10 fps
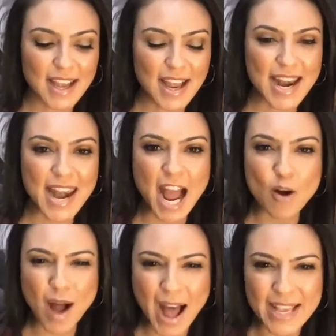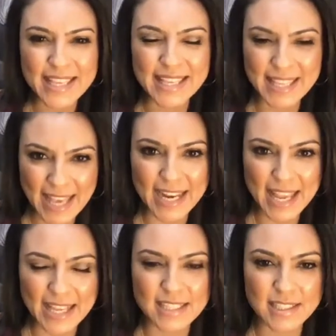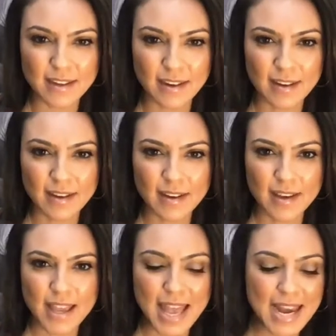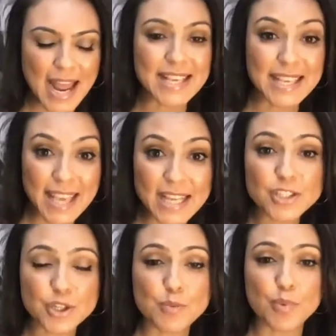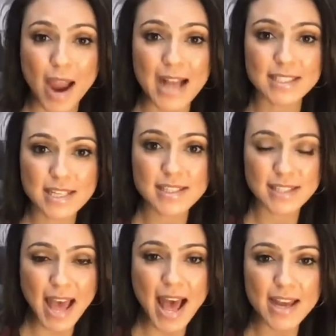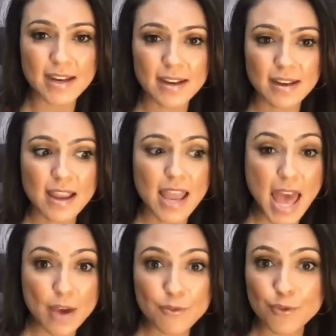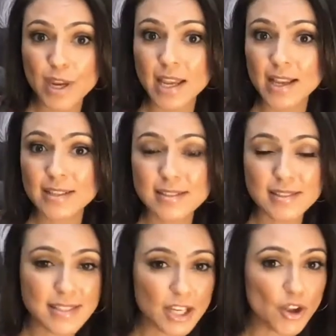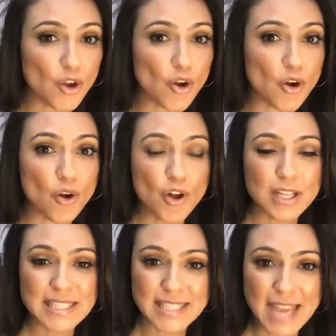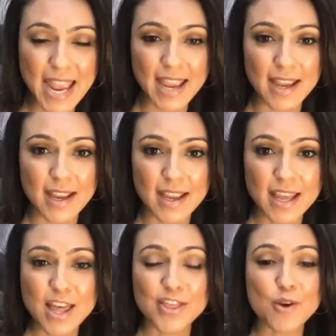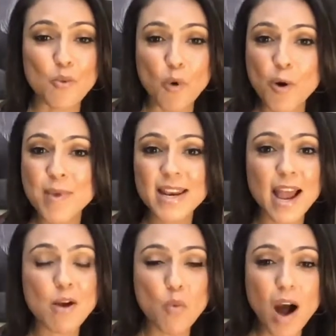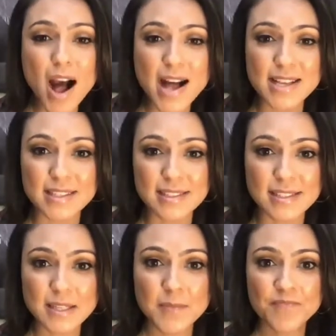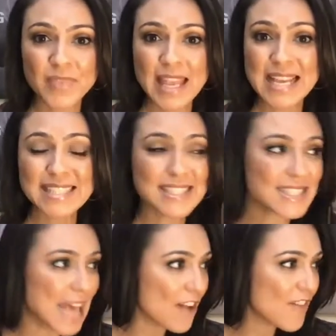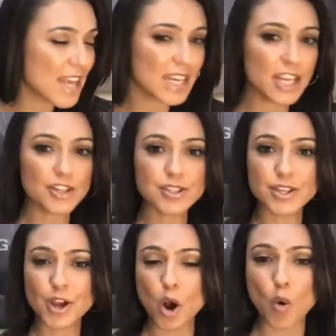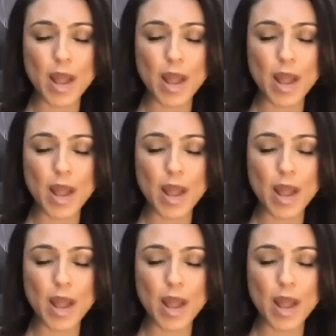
now I get it. And I get to practice that every single day. The woman I was 7 years ago,